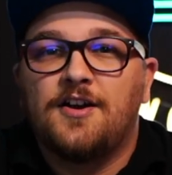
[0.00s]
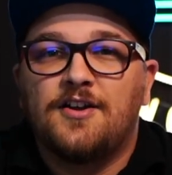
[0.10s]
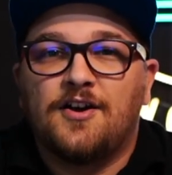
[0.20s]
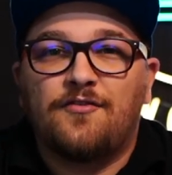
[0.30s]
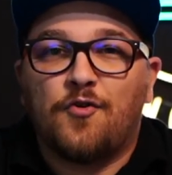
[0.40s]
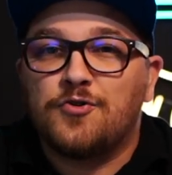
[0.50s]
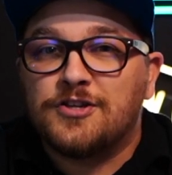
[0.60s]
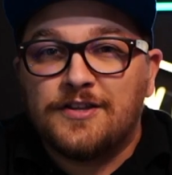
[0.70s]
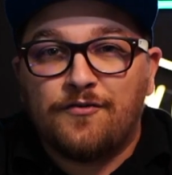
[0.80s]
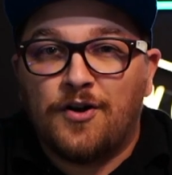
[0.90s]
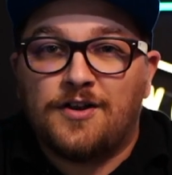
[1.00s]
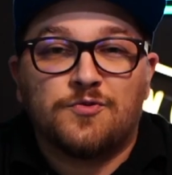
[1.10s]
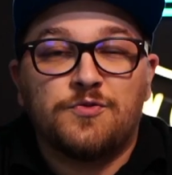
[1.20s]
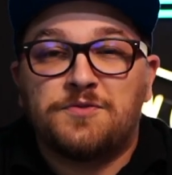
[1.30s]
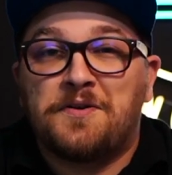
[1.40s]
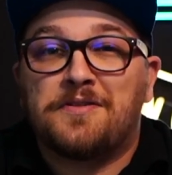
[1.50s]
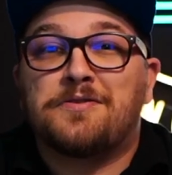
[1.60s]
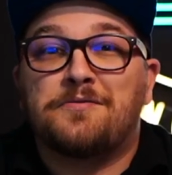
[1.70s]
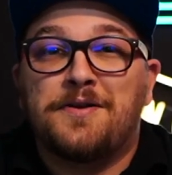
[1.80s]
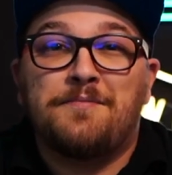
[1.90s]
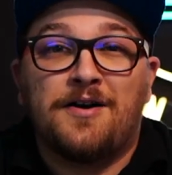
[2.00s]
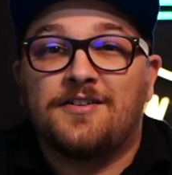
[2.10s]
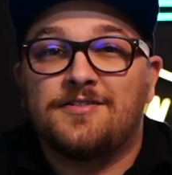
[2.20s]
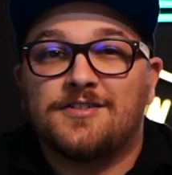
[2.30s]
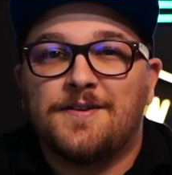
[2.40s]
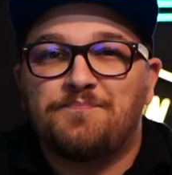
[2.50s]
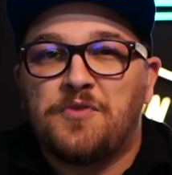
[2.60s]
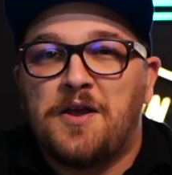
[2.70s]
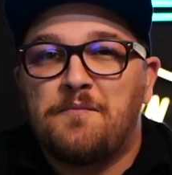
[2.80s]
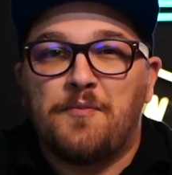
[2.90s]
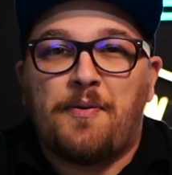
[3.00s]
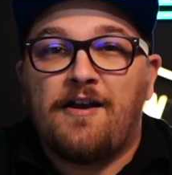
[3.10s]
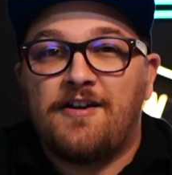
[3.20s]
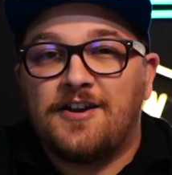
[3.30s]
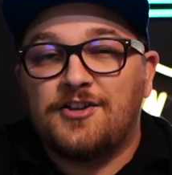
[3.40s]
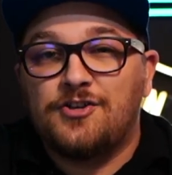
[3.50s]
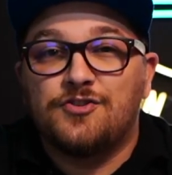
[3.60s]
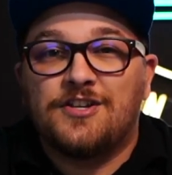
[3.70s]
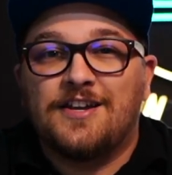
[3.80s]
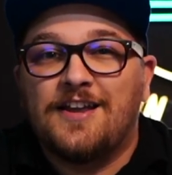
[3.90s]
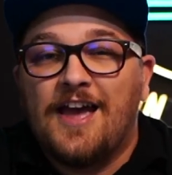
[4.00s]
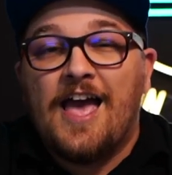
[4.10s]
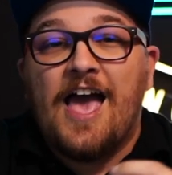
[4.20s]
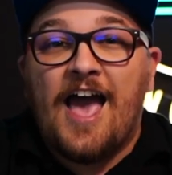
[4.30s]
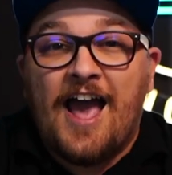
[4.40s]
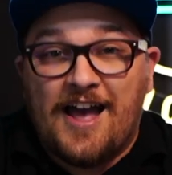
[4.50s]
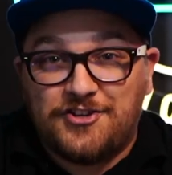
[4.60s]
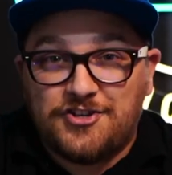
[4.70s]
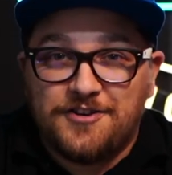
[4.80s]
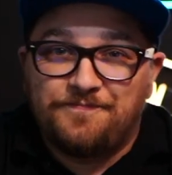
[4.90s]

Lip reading: Unfortunately for us, we spent 3 months preparing and using Hatch,